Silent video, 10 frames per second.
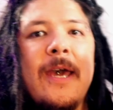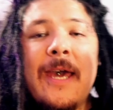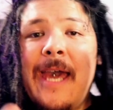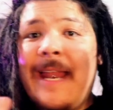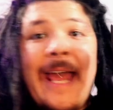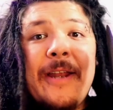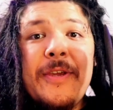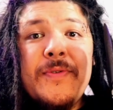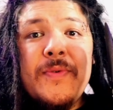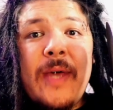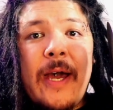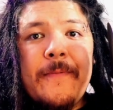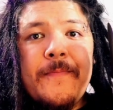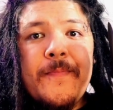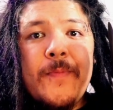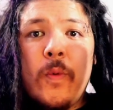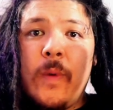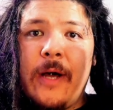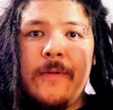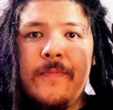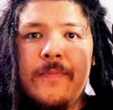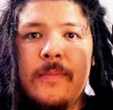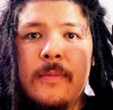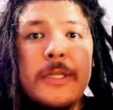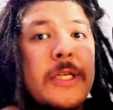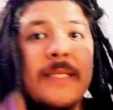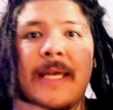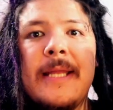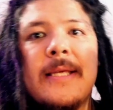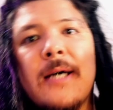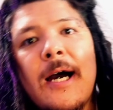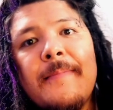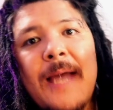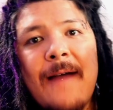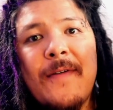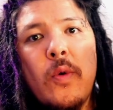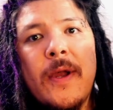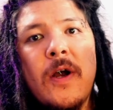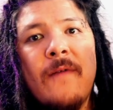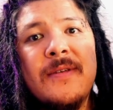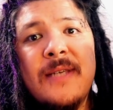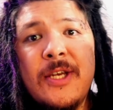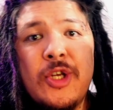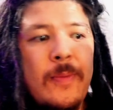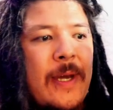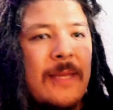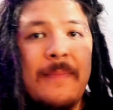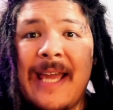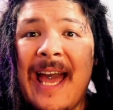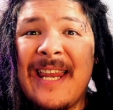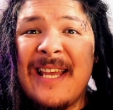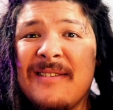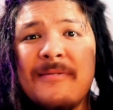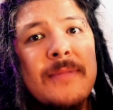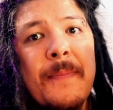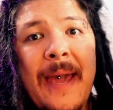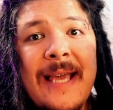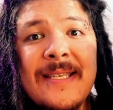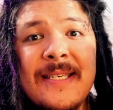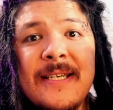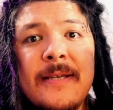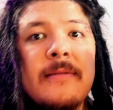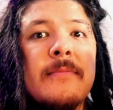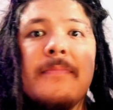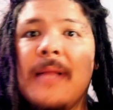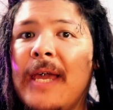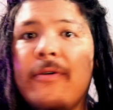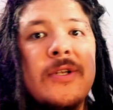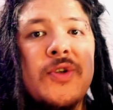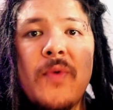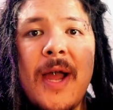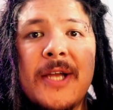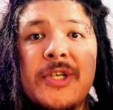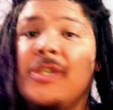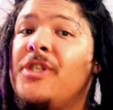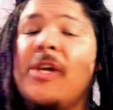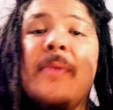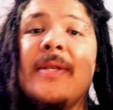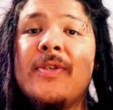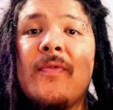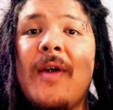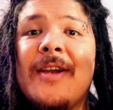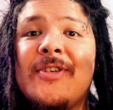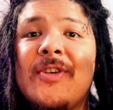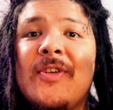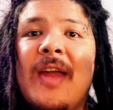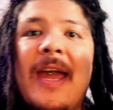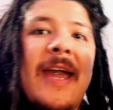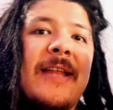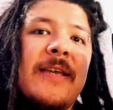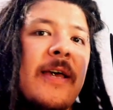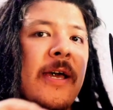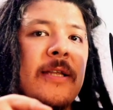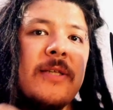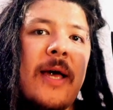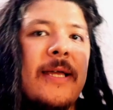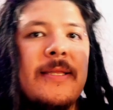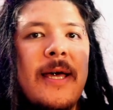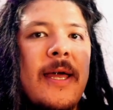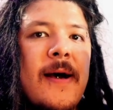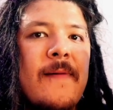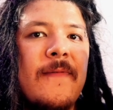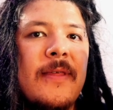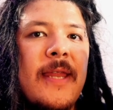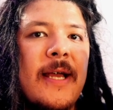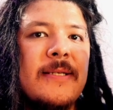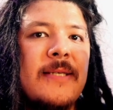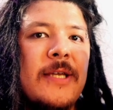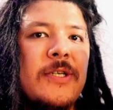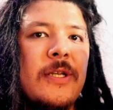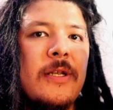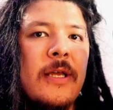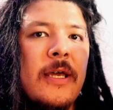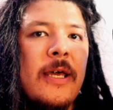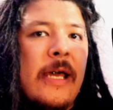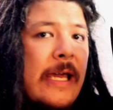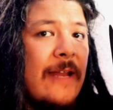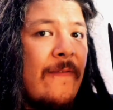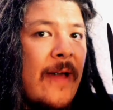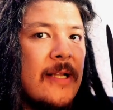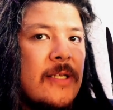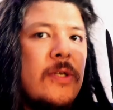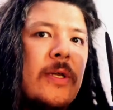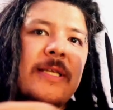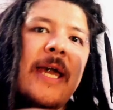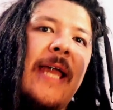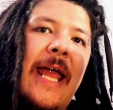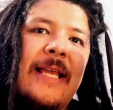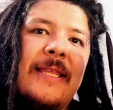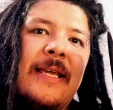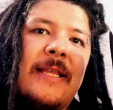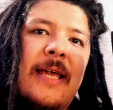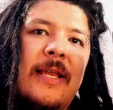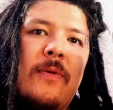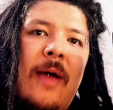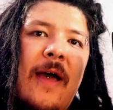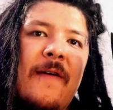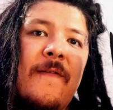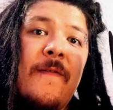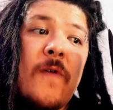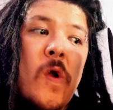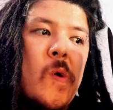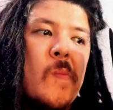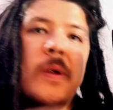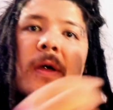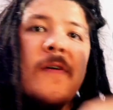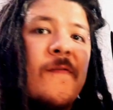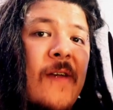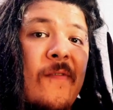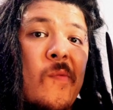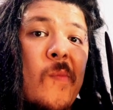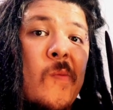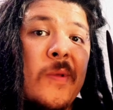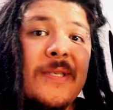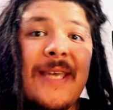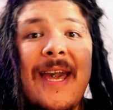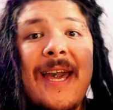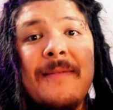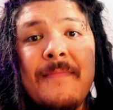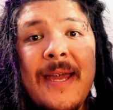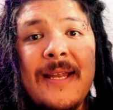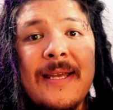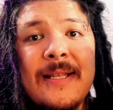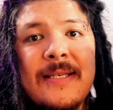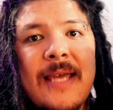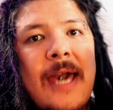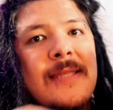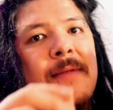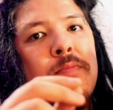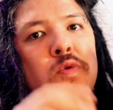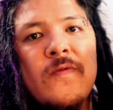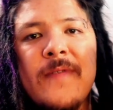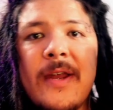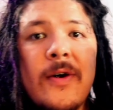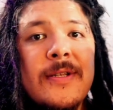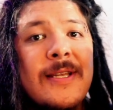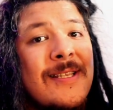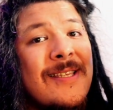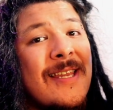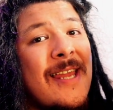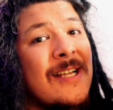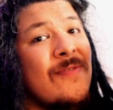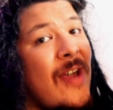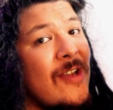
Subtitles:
And how do you do that? Well, just take the time to have a quick conversation about the mechanics, the pacing, player interaction, GM interaction, and tighten that up for the next session. In fact, you can take anything that you have from favorite moments and maintenance and then move that on into the next phase.